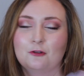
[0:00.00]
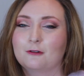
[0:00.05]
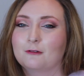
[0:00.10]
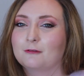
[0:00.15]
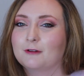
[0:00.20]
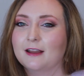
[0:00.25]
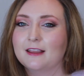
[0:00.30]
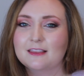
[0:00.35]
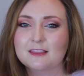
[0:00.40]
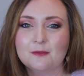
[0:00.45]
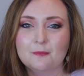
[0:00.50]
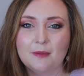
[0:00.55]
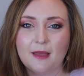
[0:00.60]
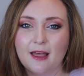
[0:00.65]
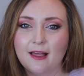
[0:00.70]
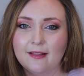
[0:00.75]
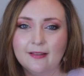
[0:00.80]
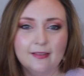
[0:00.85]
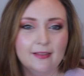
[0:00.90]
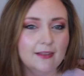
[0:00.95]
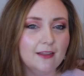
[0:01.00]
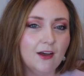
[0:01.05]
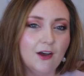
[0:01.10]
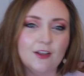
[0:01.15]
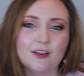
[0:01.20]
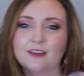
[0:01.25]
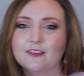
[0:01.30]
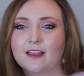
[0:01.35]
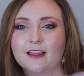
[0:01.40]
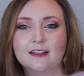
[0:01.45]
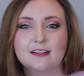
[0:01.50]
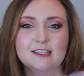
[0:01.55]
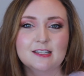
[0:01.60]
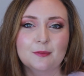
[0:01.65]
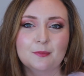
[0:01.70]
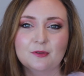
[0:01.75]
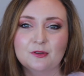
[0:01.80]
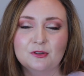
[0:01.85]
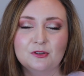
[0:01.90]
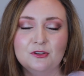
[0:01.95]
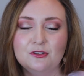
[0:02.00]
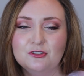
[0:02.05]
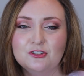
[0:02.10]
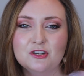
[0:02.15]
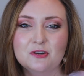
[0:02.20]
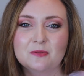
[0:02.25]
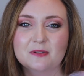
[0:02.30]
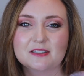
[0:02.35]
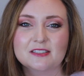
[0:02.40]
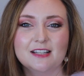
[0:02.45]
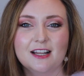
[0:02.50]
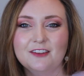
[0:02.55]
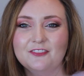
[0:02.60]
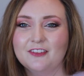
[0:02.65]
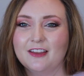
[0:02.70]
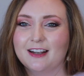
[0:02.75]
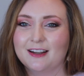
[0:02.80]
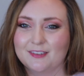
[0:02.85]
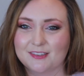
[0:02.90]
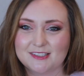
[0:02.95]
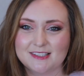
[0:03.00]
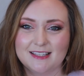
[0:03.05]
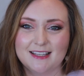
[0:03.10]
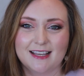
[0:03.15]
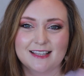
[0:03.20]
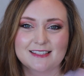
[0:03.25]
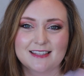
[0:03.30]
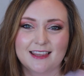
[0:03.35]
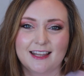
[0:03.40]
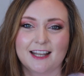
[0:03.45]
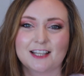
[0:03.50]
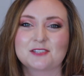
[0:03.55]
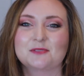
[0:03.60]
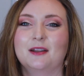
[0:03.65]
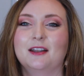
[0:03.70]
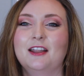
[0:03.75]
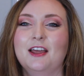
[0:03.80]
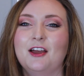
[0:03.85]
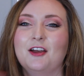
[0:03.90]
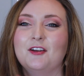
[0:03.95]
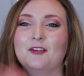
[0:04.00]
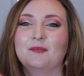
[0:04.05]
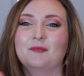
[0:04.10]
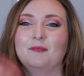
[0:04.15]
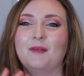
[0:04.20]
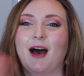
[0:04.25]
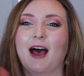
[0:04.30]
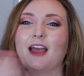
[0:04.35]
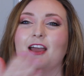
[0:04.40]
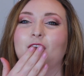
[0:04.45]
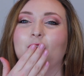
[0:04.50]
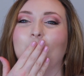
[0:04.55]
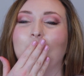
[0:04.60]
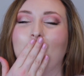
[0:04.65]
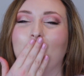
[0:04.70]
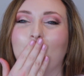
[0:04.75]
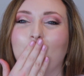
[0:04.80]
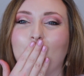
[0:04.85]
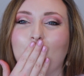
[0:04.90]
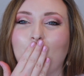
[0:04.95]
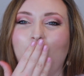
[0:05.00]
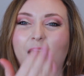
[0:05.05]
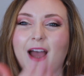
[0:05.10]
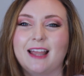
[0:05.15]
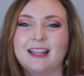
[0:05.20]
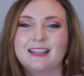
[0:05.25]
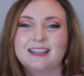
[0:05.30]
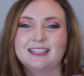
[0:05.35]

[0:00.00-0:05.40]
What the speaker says: ring the bell, all of that typical YouTuber stuff, and I will see you guys in the next one. Bye. Mwah.